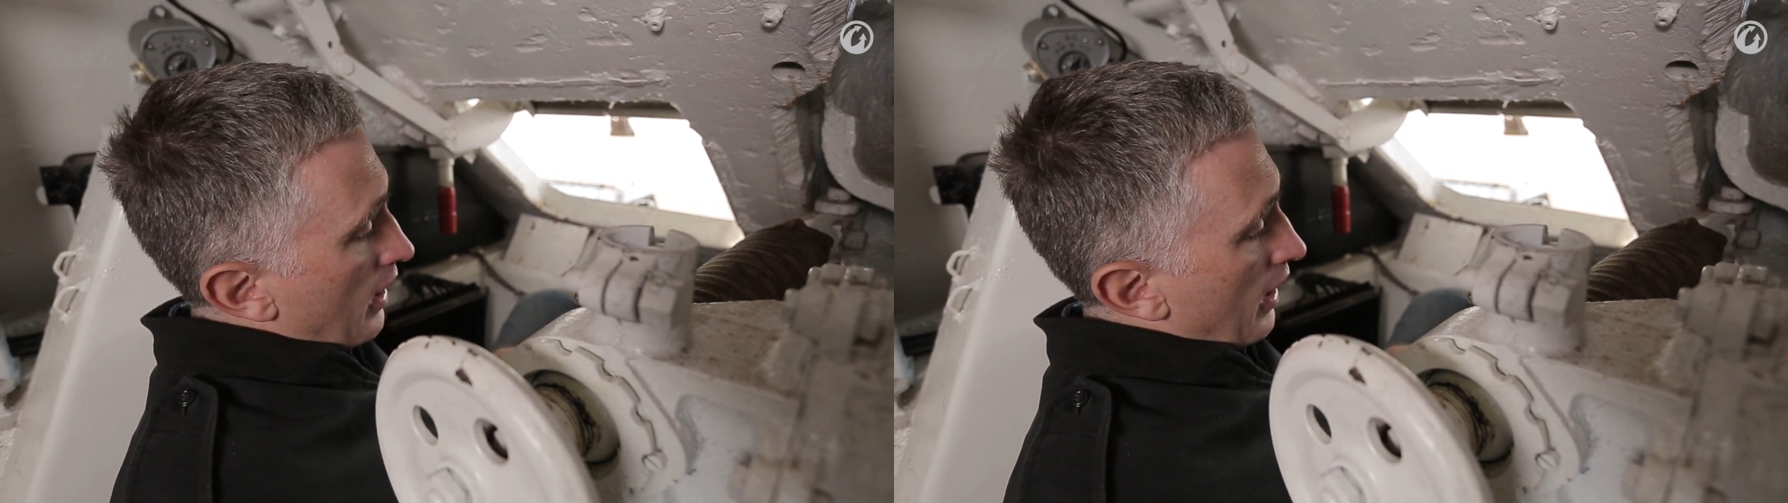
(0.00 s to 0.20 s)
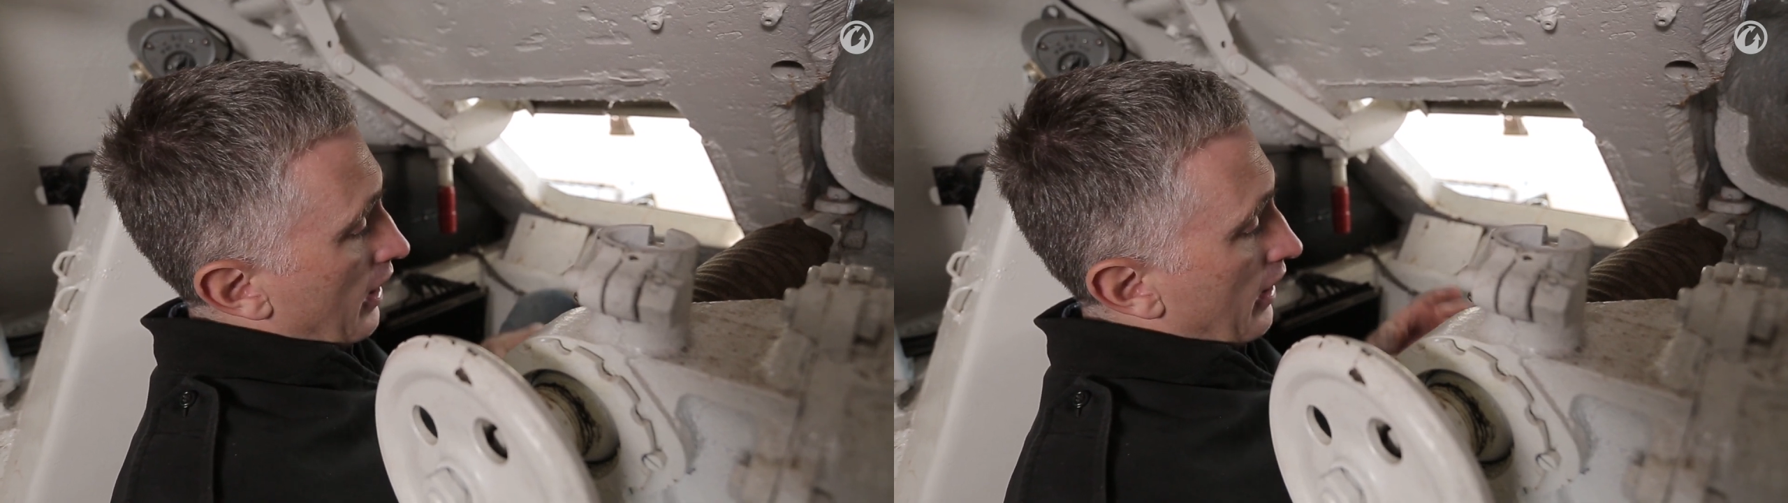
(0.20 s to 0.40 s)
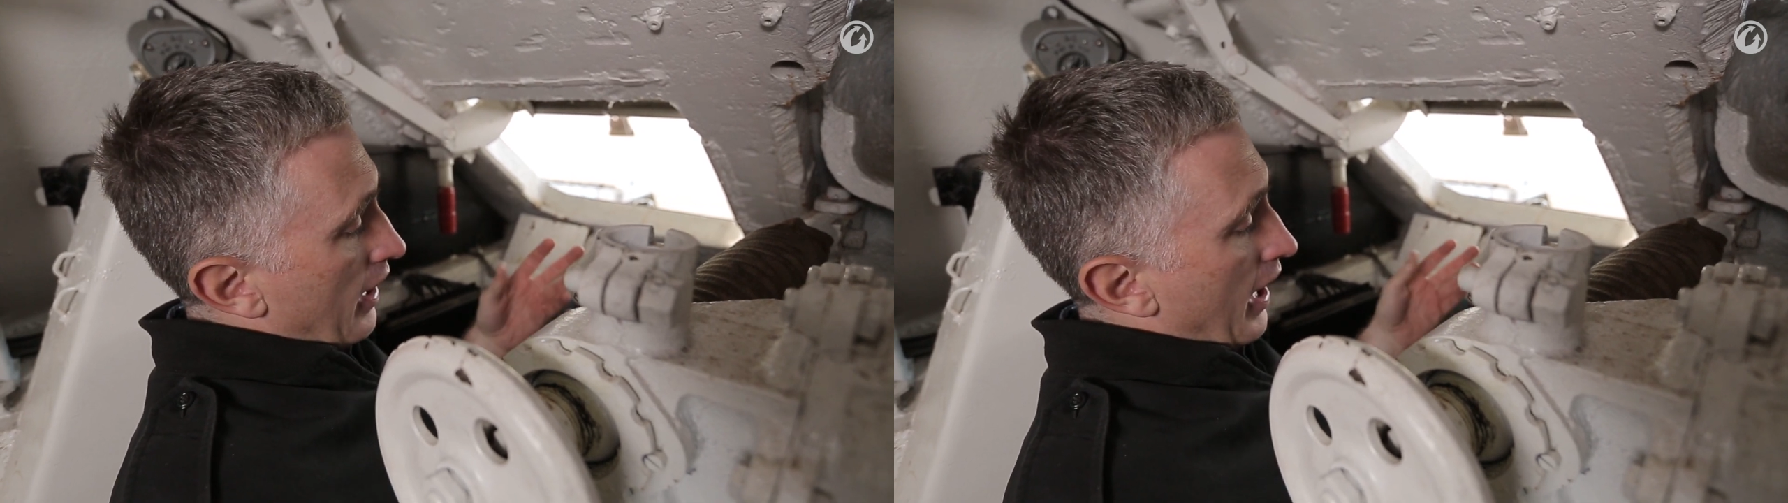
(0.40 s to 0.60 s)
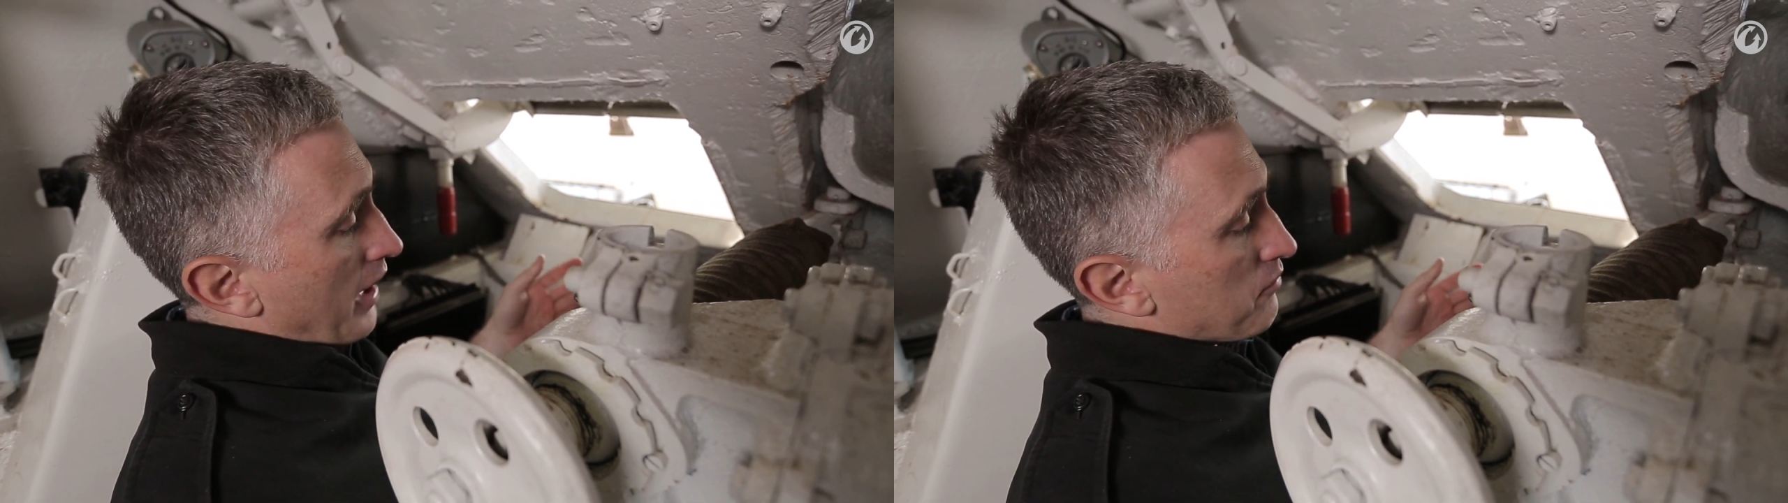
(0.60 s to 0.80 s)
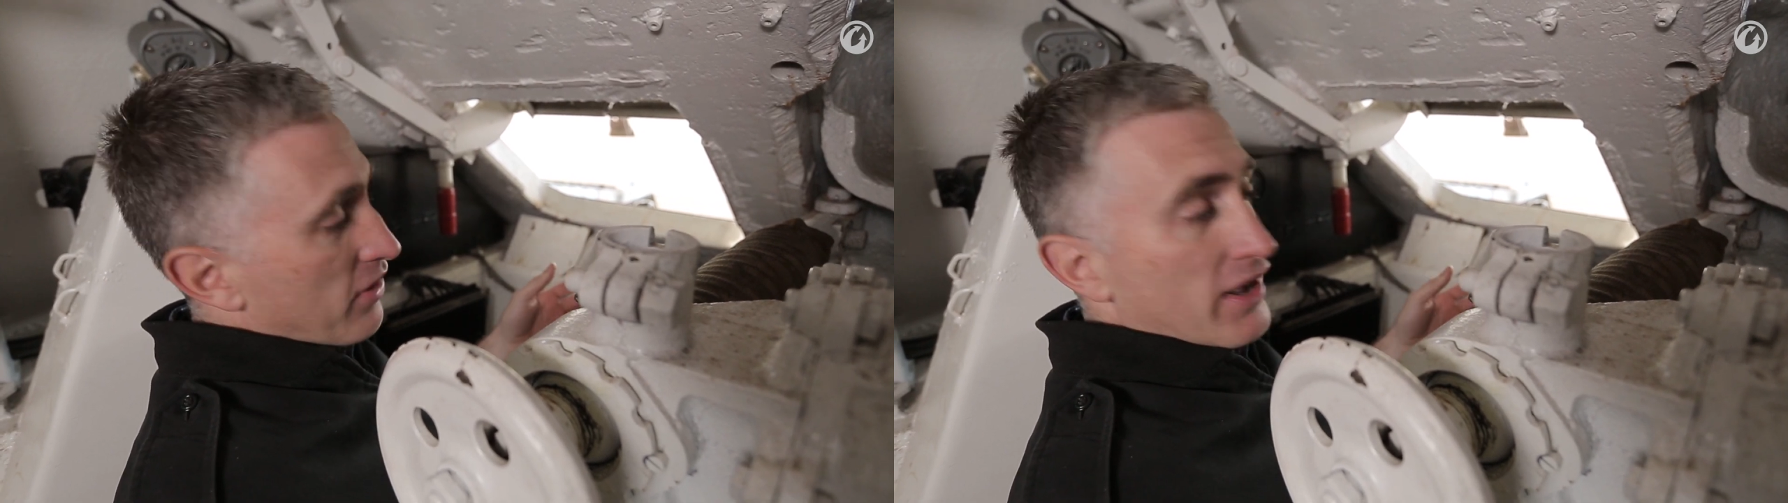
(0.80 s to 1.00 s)

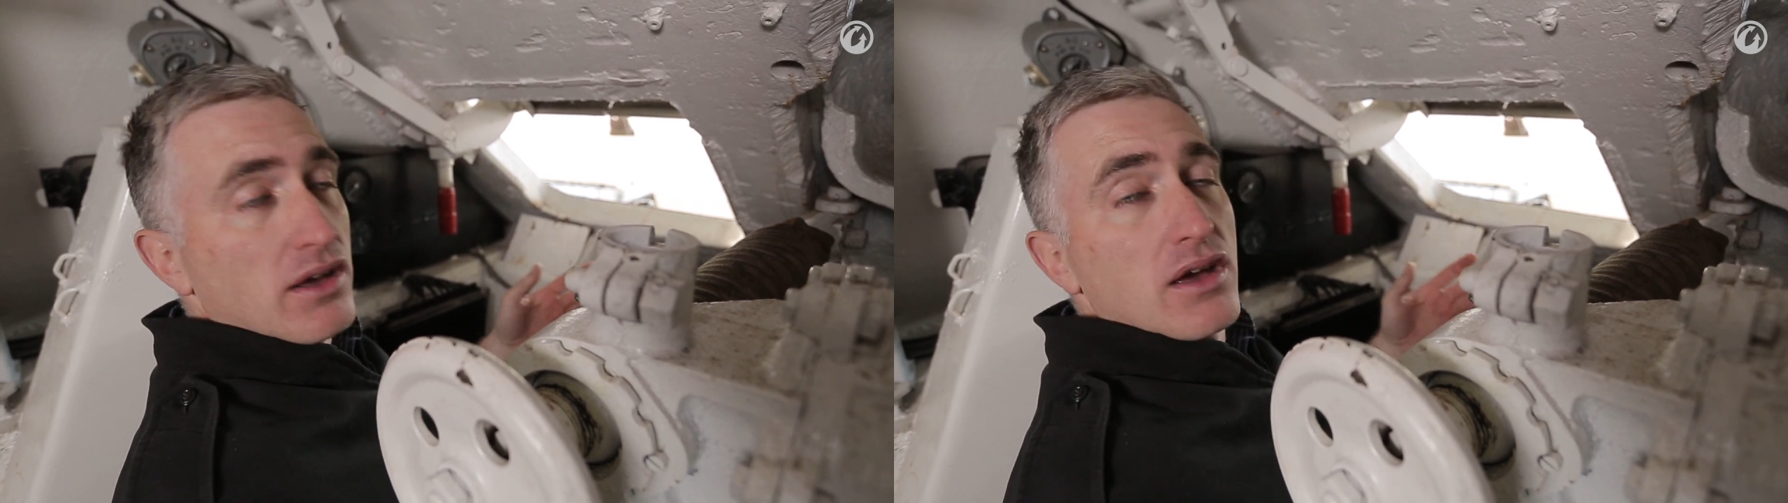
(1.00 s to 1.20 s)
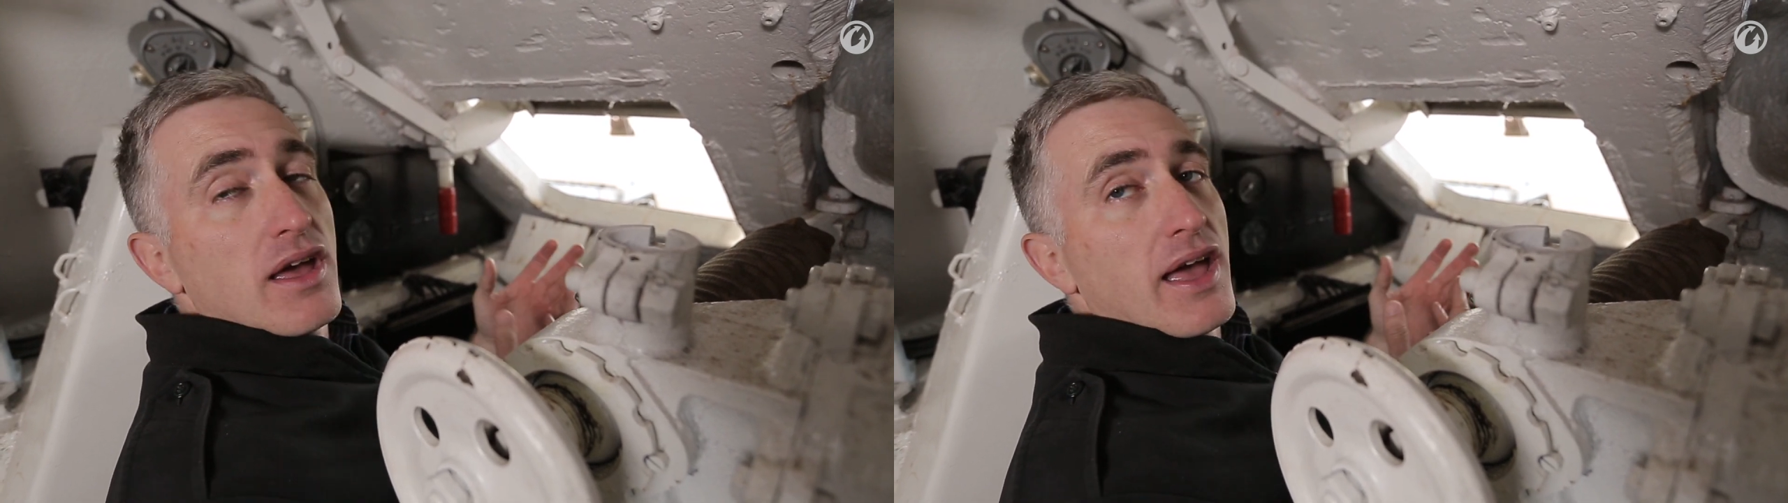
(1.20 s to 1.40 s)
Handbrake,